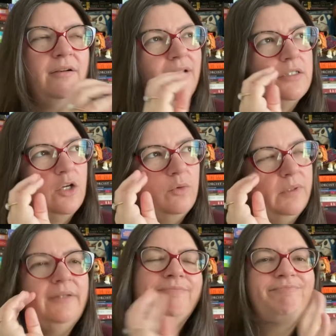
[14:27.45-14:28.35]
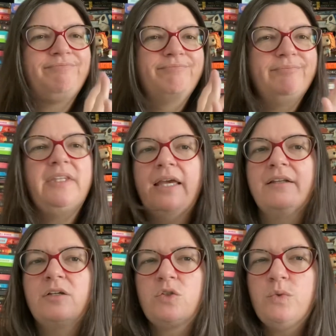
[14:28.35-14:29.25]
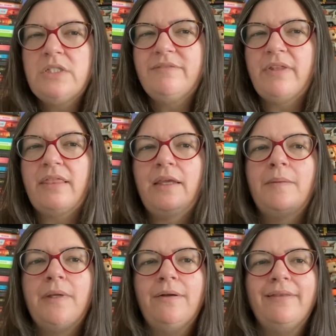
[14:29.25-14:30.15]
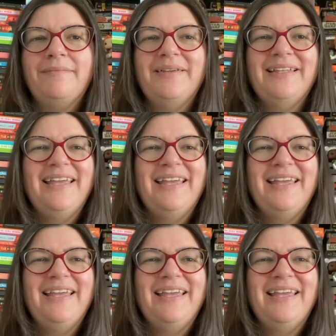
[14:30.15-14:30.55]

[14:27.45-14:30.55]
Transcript: Not tone, but yeah, twist of a theme here and then the